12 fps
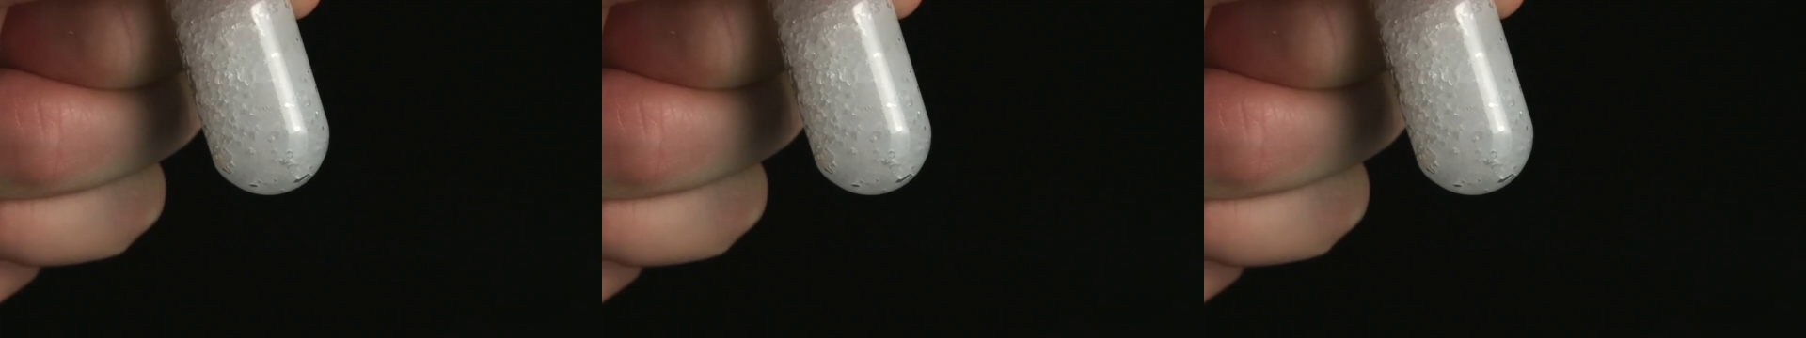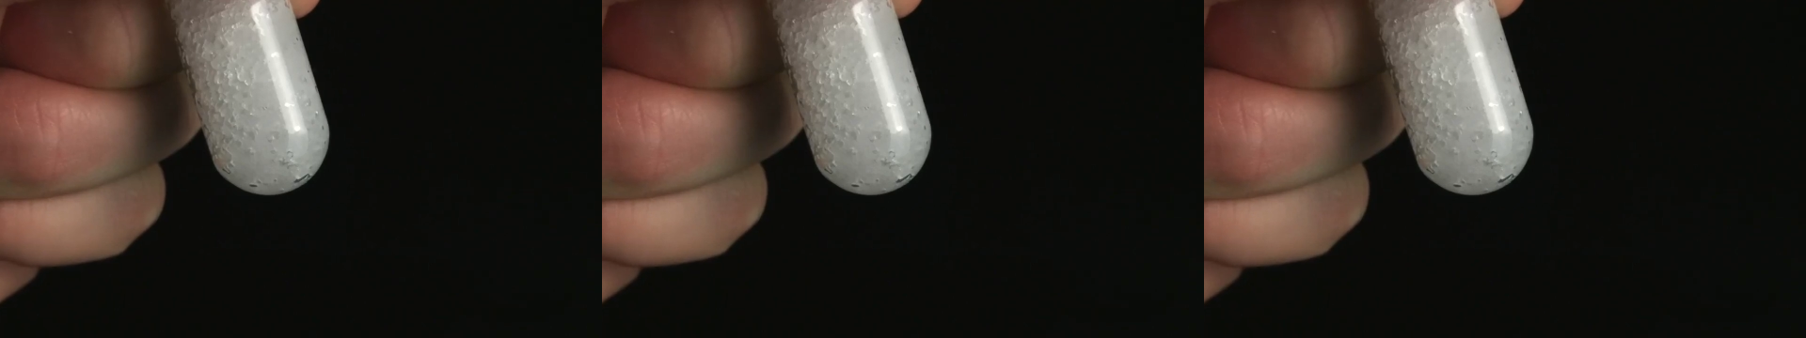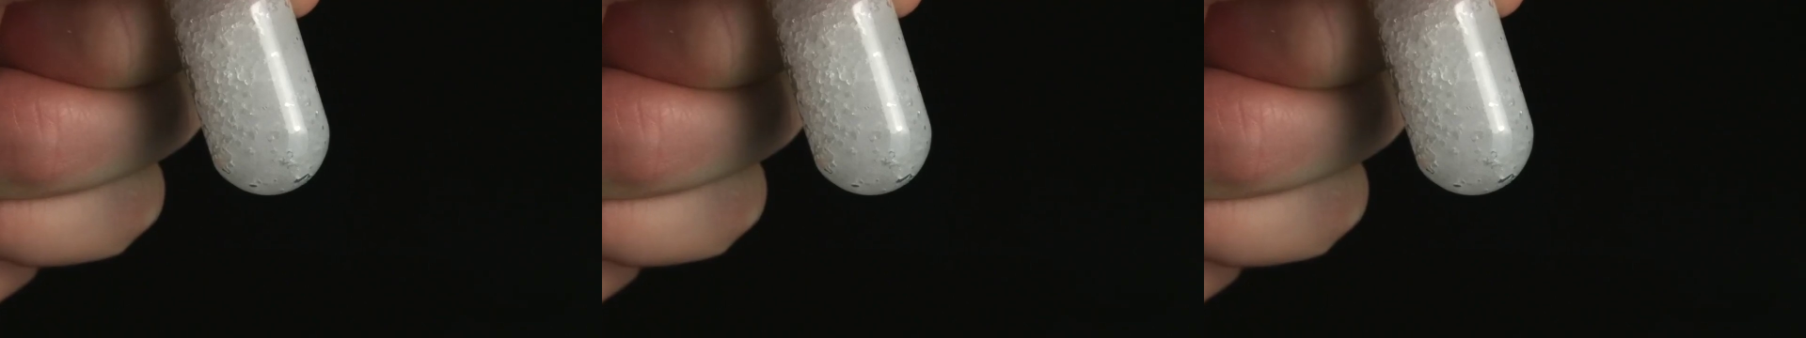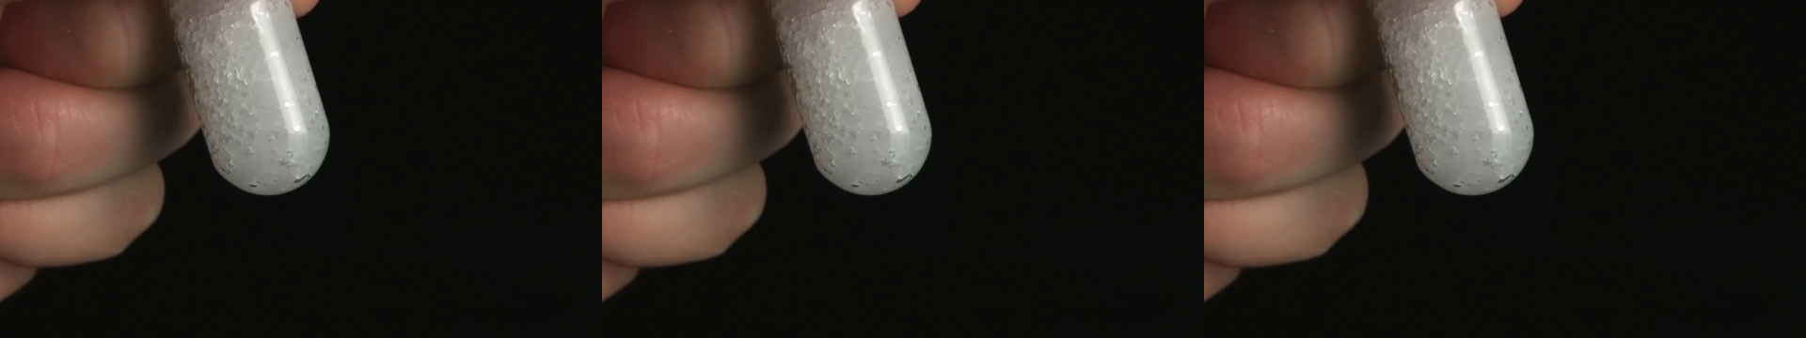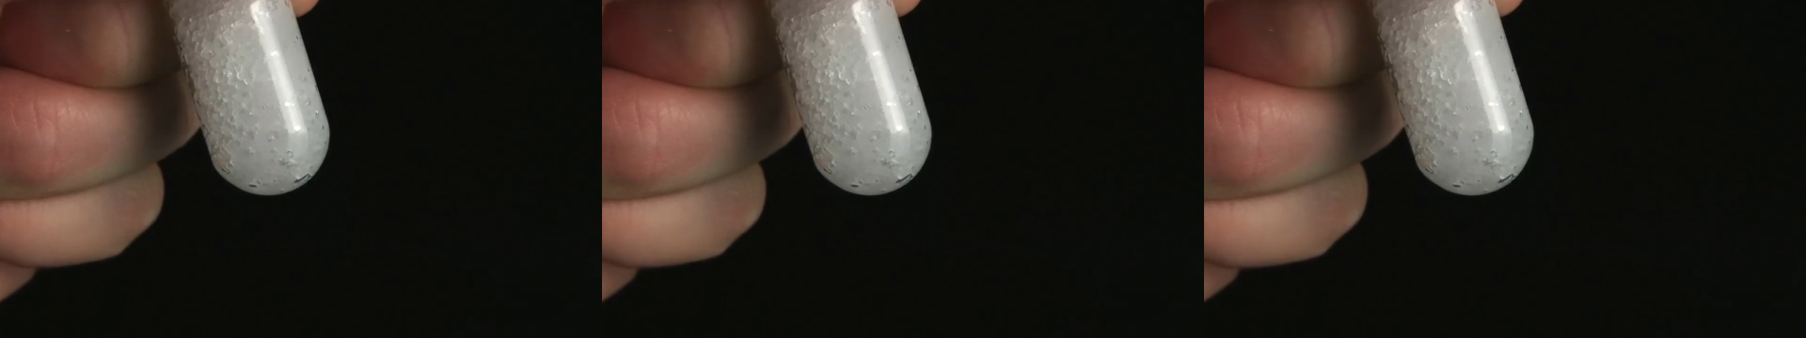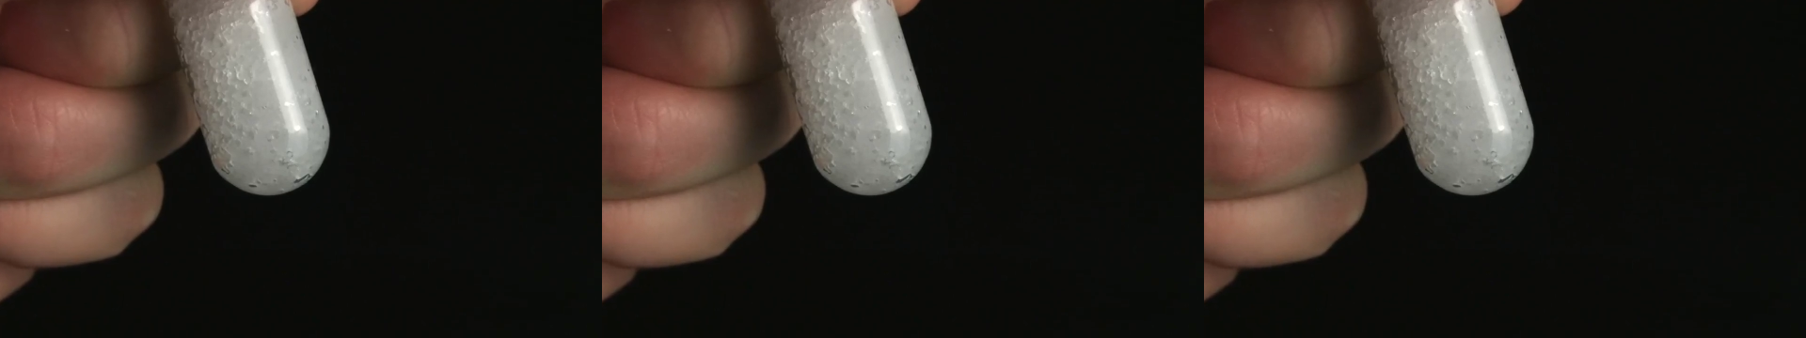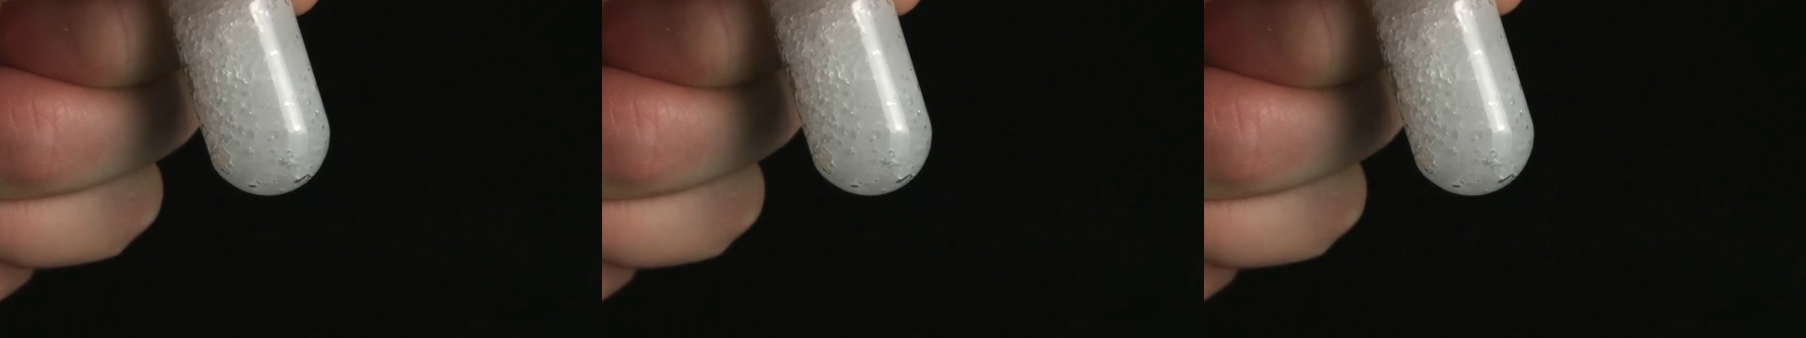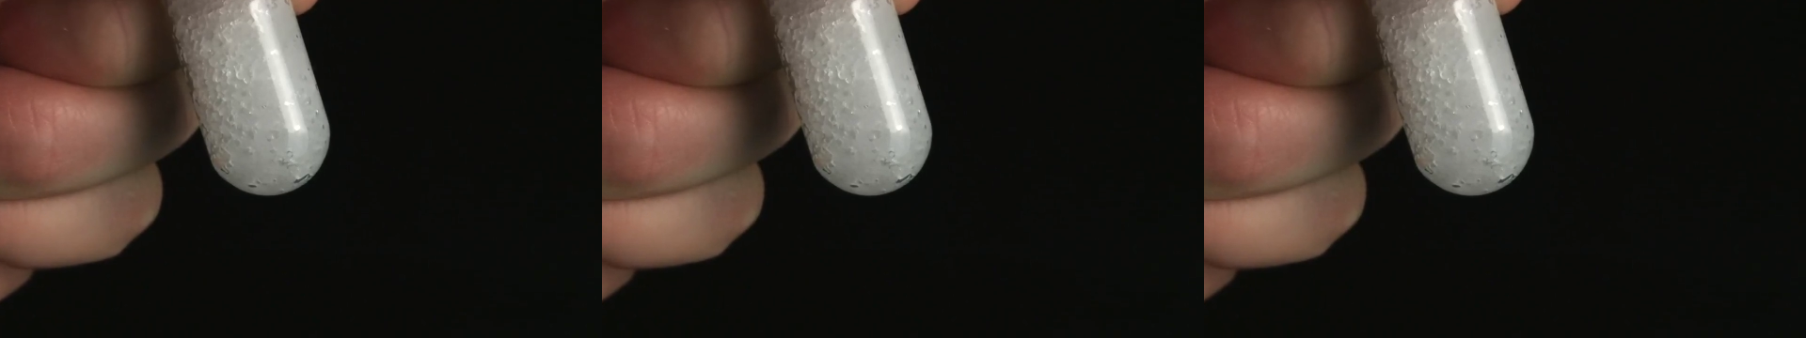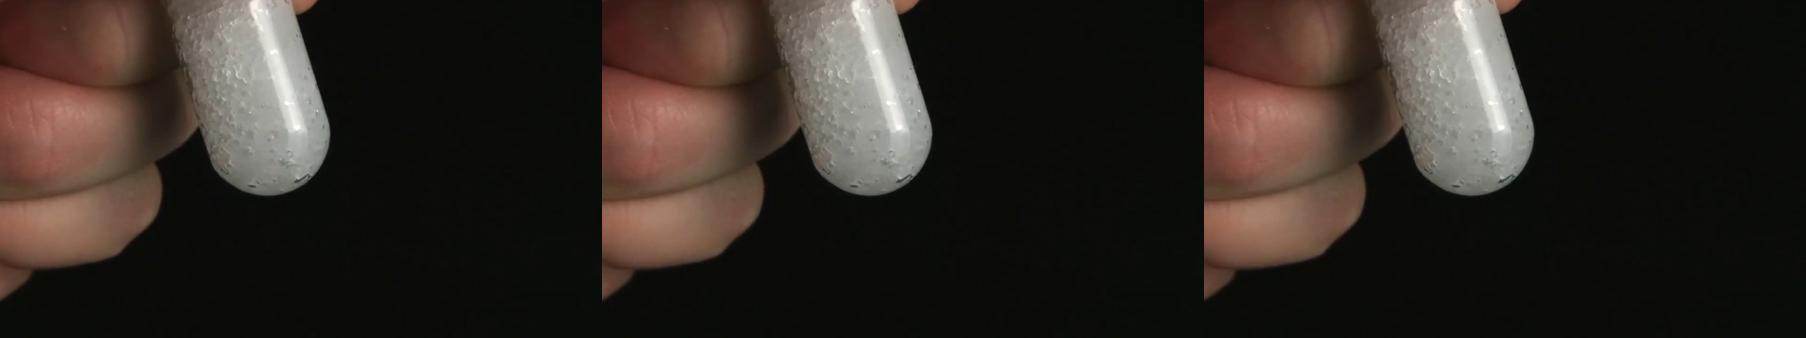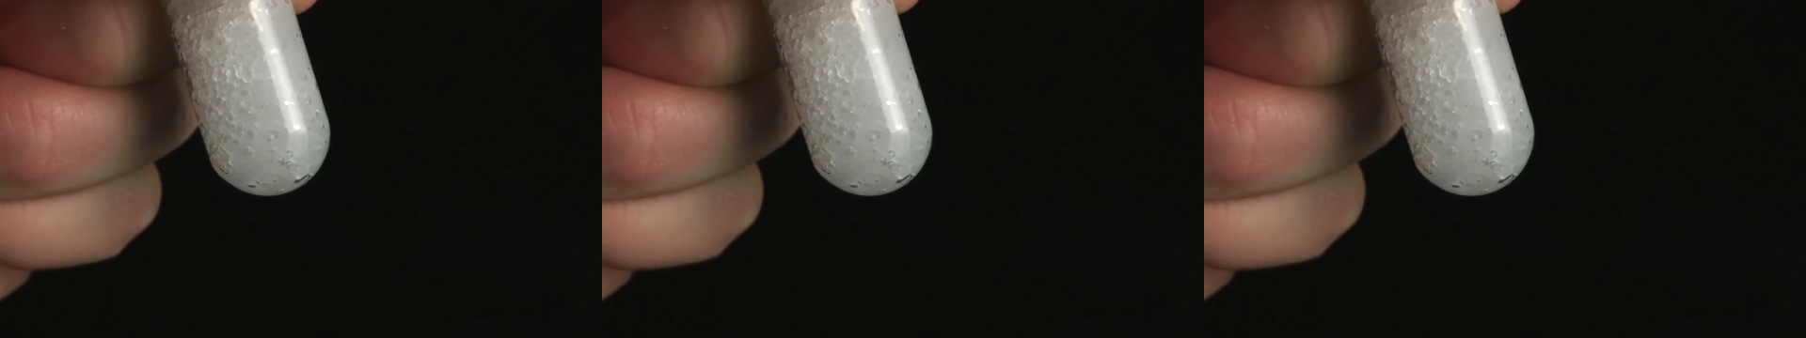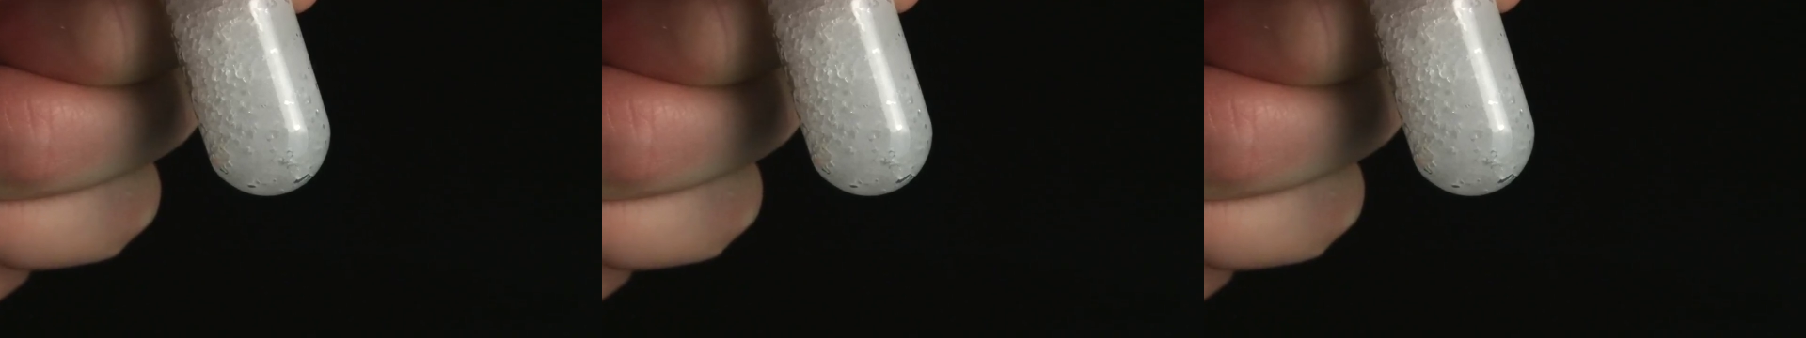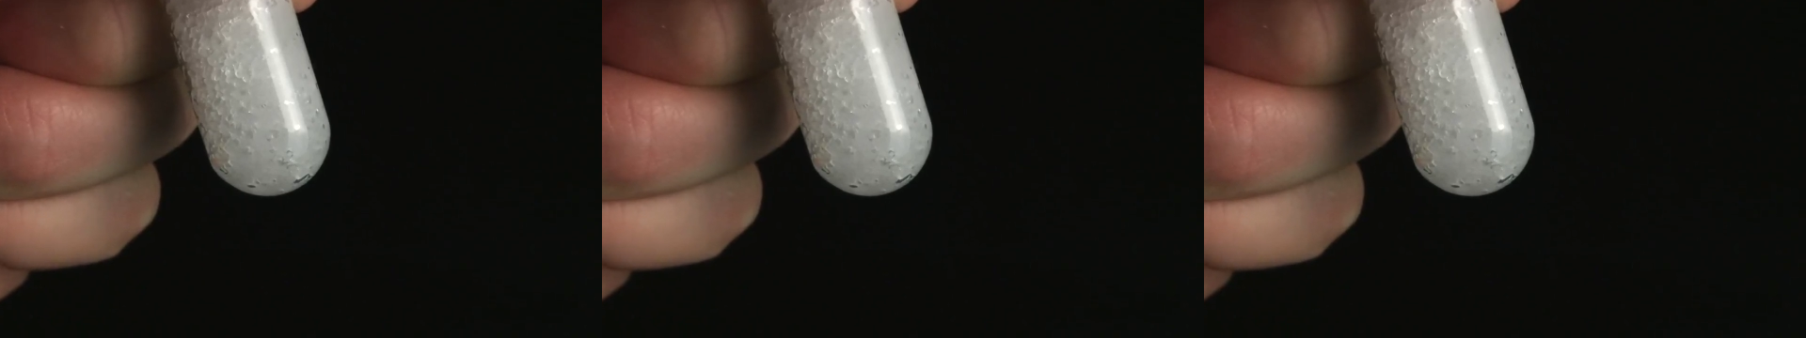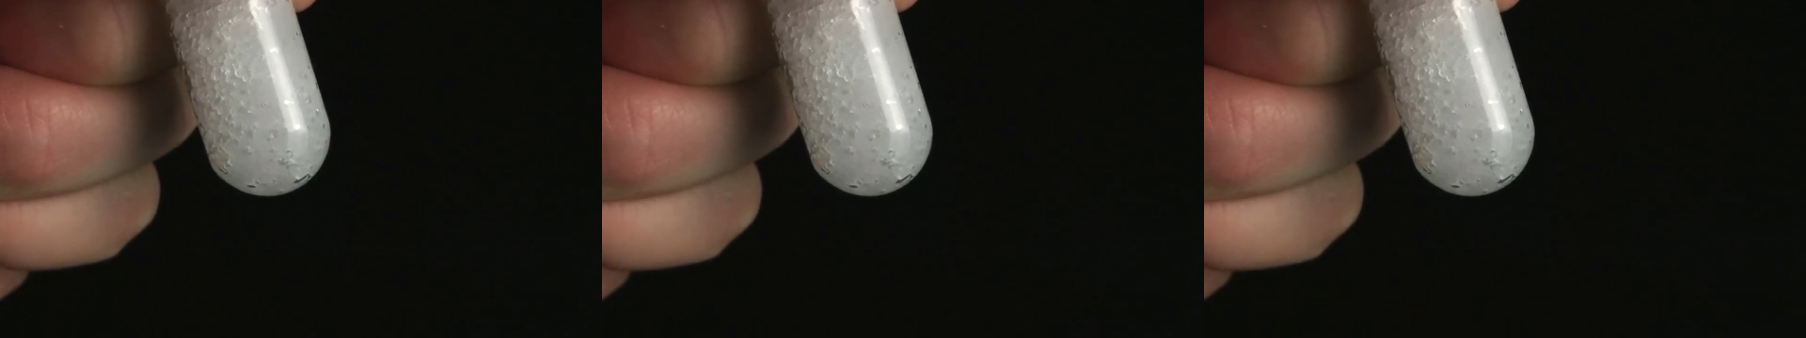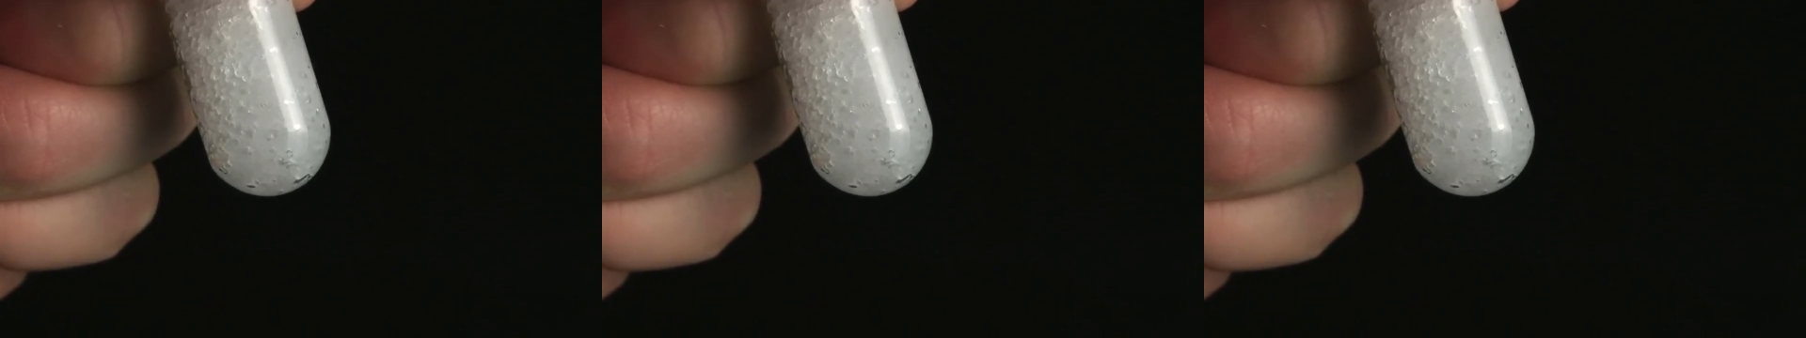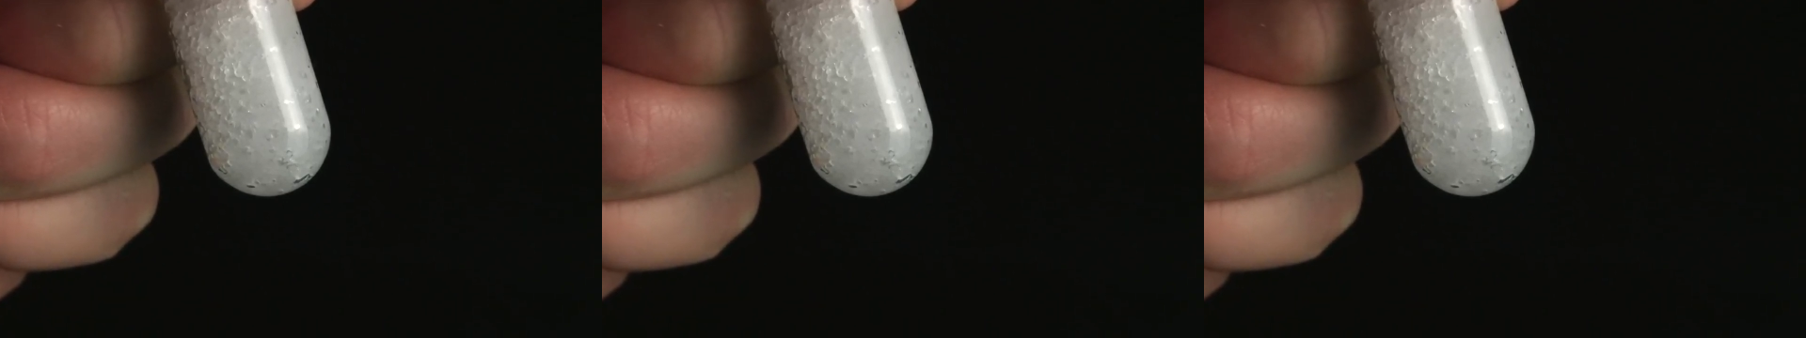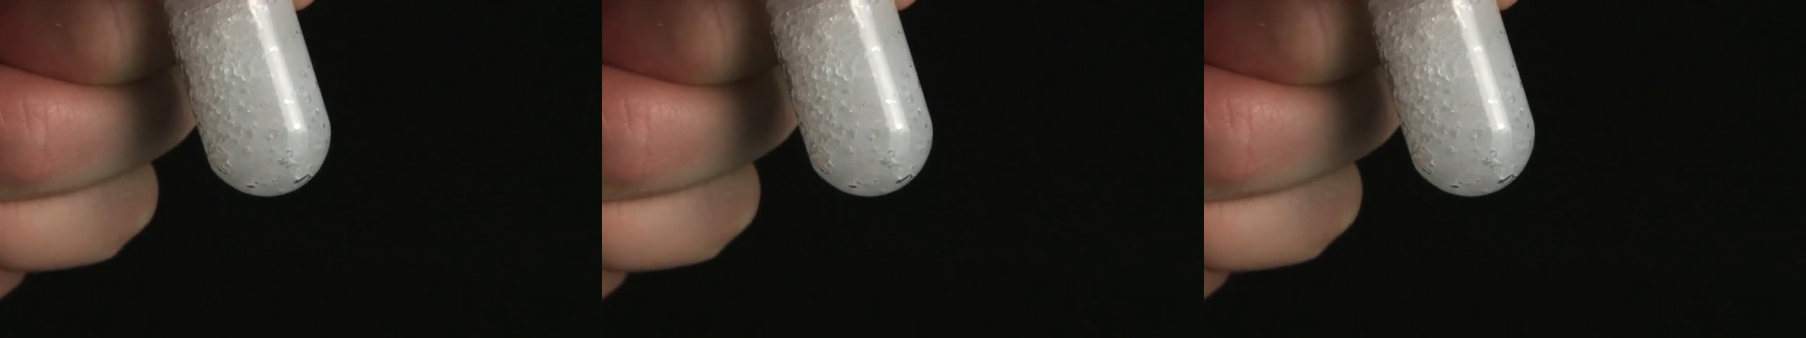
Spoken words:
(no speaker visible)